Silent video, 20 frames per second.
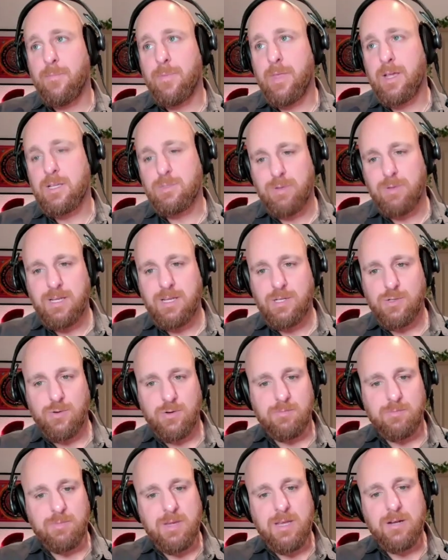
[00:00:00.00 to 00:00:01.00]
explain
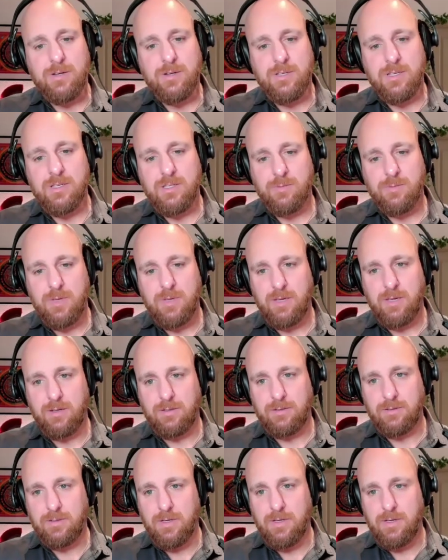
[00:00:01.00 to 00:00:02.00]
Jordan Peterson's
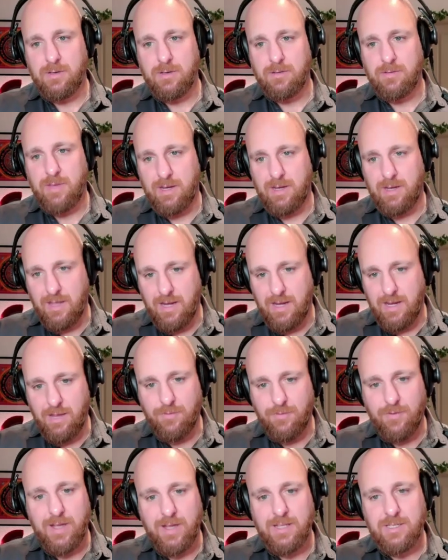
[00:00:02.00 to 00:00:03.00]
appeal, that he
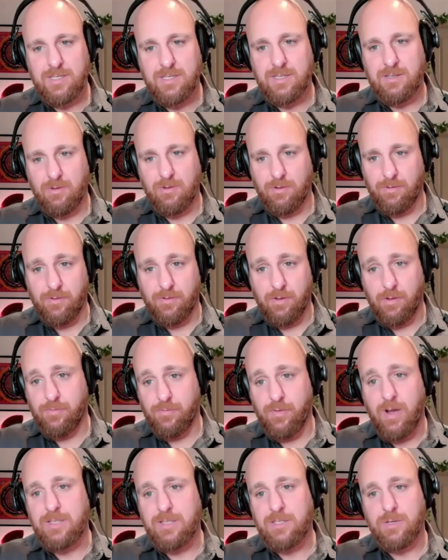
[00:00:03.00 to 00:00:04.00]
fought
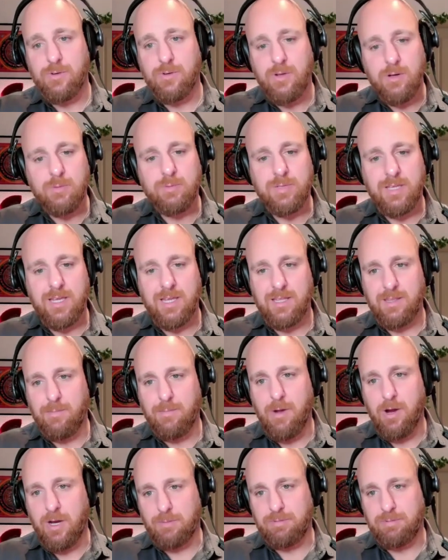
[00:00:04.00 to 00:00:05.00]
so nobly in the
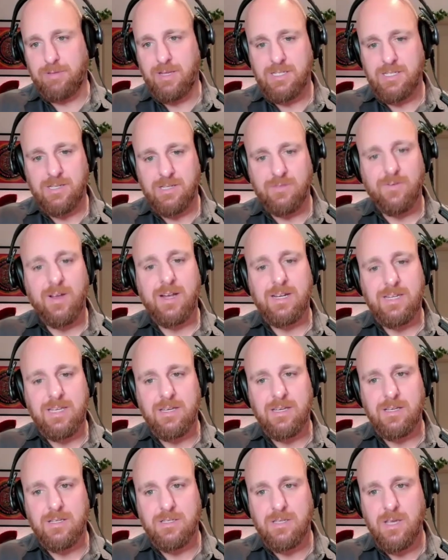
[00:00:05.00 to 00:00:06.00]
marketplace of
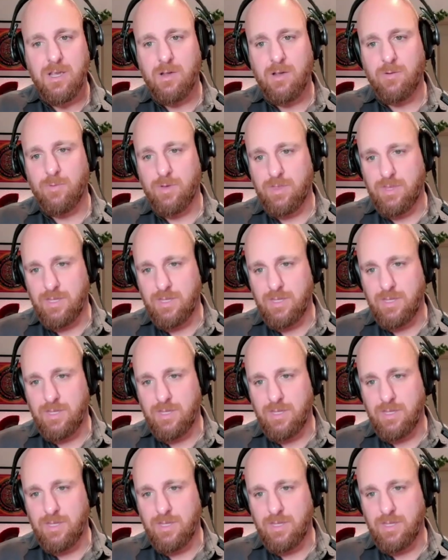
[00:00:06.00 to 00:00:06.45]
ideas with